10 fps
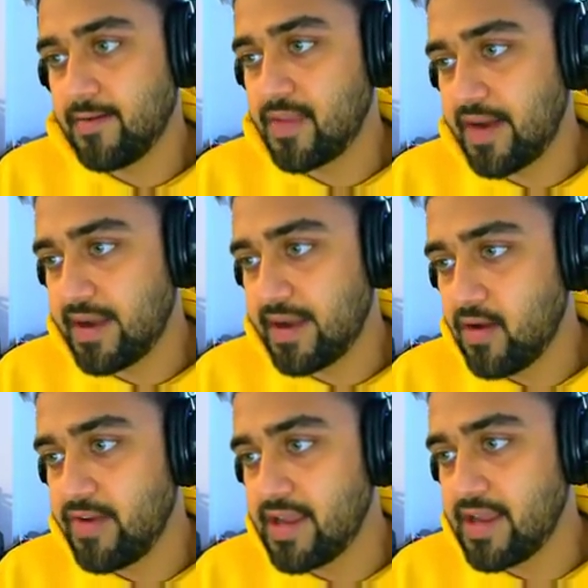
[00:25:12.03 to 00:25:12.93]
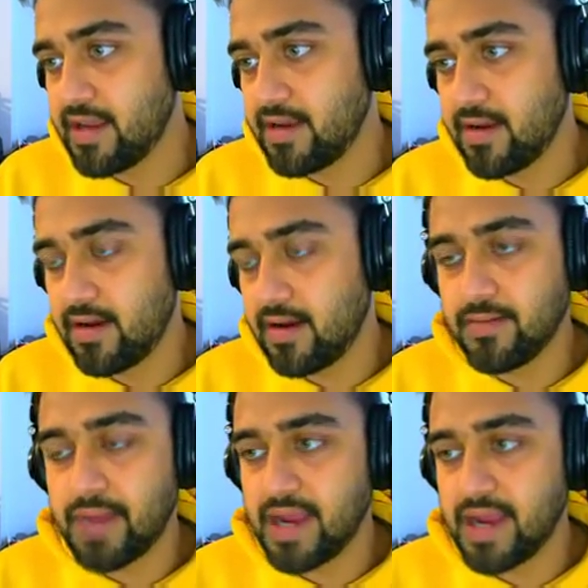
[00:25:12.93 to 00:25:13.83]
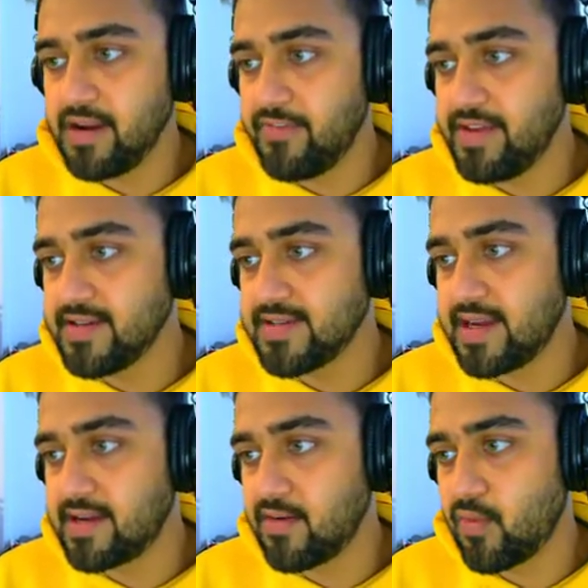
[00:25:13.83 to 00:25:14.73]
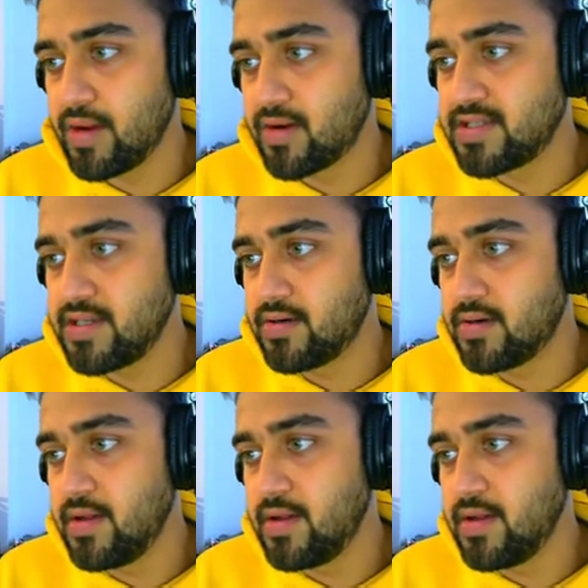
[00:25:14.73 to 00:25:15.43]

right now we are taking binary features, right? 1 or 0.